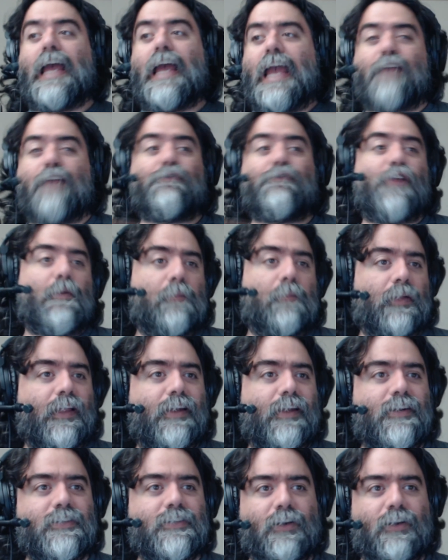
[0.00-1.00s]
If your
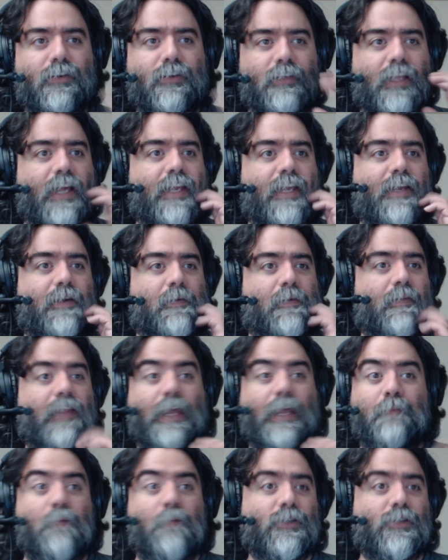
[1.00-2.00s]
players are like
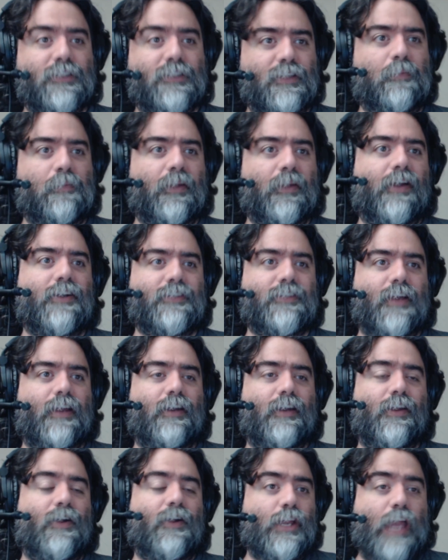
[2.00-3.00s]
most of the players I
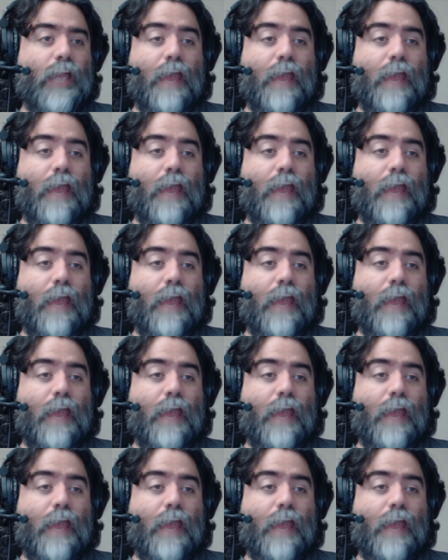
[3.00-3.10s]
know,